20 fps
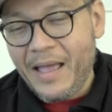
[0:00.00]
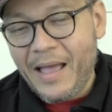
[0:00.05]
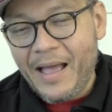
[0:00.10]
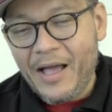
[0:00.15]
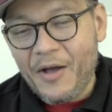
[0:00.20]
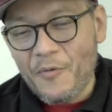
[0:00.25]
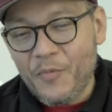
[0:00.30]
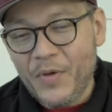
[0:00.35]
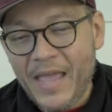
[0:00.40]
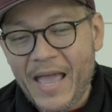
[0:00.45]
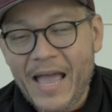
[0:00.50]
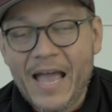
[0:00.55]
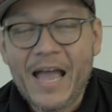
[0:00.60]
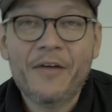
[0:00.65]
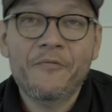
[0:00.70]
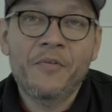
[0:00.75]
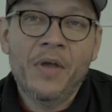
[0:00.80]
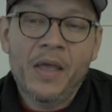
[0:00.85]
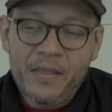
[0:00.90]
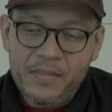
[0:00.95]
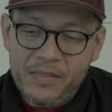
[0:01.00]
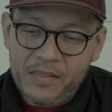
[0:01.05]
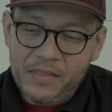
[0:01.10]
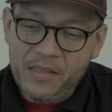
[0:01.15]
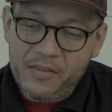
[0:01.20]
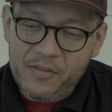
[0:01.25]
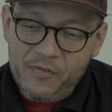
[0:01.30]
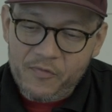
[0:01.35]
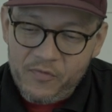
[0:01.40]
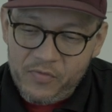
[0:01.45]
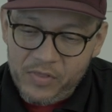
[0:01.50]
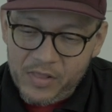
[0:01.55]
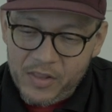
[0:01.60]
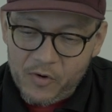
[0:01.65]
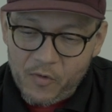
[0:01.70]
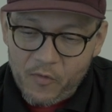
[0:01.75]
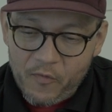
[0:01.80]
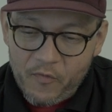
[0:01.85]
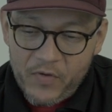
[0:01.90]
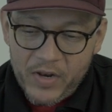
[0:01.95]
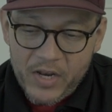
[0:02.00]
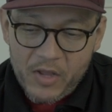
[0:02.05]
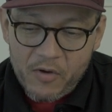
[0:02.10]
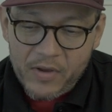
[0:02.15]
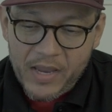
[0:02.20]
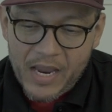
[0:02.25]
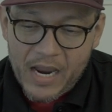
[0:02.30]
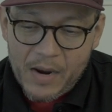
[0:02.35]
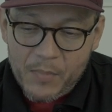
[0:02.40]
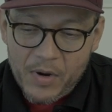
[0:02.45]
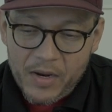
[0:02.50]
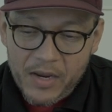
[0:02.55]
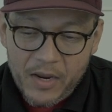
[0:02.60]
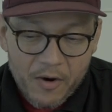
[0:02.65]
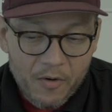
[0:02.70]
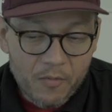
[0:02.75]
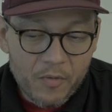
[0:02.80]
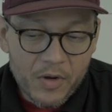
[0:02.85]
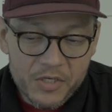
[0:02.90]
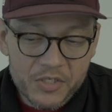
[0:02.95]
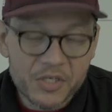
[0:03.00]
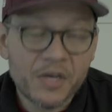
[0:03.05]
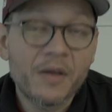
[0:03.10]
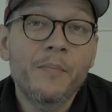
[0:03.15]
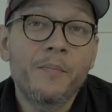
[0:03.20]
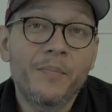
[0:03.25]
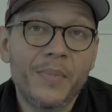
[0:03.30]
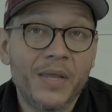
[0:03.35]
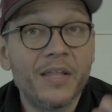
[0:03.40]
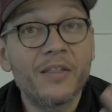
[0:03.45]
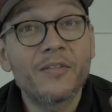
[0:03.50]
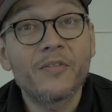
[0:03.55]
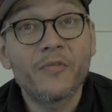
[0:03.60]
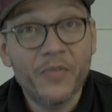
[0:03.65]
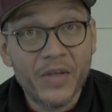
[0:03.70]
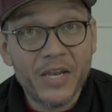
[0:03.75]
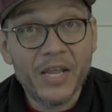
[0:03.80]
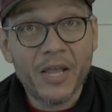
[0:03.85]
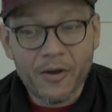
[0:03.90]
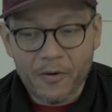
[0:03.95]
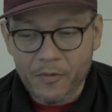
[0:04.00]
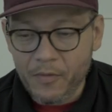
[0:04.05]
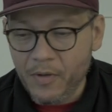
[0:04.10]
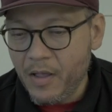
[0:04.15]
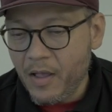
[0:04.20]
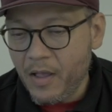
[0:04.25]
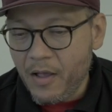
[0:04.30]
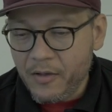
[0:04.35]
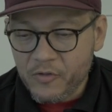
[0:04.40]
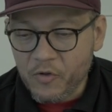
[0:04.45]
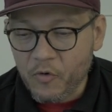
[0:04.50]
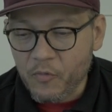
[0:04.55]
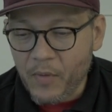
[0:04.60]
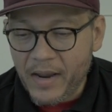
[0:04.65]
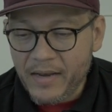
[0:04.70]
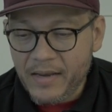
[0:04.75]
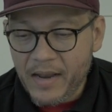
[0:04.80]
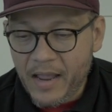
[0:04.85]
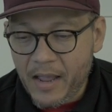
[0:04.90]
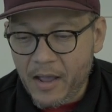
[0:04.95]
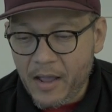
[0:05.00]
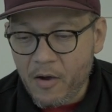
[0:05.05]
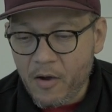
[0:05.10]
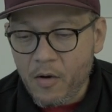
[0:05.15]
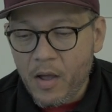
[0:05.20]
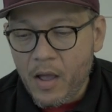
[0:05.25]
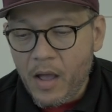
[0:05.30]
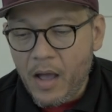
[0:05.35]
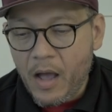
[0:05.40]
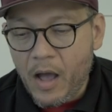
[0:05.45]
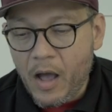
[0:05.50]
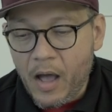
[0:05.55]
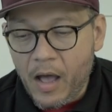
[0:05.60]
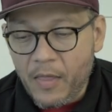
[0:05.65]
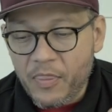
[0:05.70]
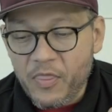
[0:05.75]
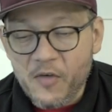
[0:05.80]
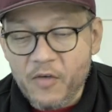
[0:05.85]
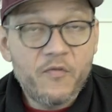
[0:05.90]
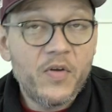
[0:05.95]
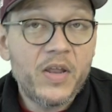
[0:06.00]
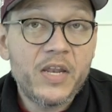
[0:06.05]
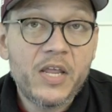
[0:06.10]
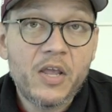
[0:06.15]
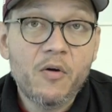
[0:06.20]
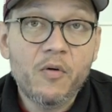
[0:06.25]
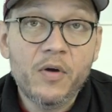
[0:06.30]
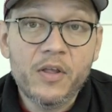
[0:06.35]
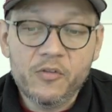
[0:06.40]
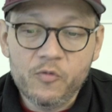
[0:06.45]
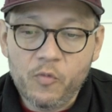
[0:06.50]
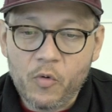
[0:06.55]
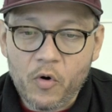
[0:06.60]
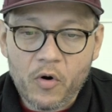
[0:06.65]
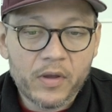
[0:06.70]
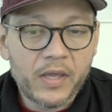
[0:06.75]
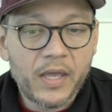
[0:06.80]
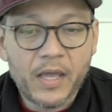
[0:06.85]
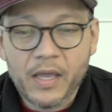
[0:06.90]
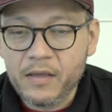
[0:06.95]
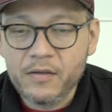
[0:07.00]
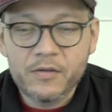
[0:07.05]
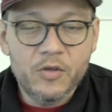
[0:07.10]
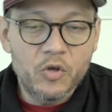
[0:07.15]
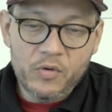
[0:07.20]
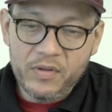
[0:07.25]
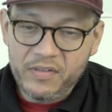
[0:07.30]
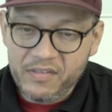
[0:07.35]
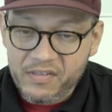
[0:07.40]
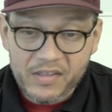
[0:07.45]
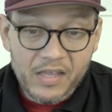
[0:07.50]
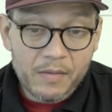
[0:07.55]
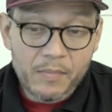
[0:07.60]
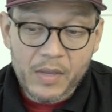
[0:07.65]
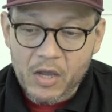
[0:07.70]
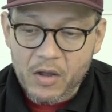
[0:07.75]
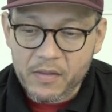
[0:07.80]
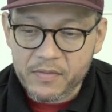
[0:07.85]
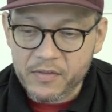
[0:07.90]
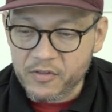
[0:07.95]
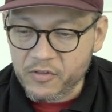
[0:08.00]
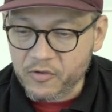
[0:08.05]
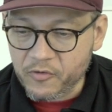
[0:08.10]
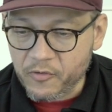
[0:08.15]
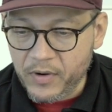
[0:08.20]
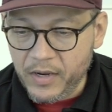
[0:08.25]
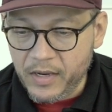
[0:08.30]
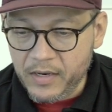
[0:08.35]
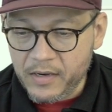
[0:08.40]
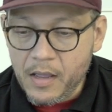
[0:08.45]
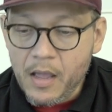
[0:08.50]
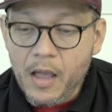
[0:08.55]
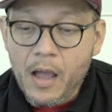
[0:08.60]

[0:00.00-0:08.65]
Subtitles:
We have this little video camera here, which means video. So right now, the video is working. You can see me on the screen.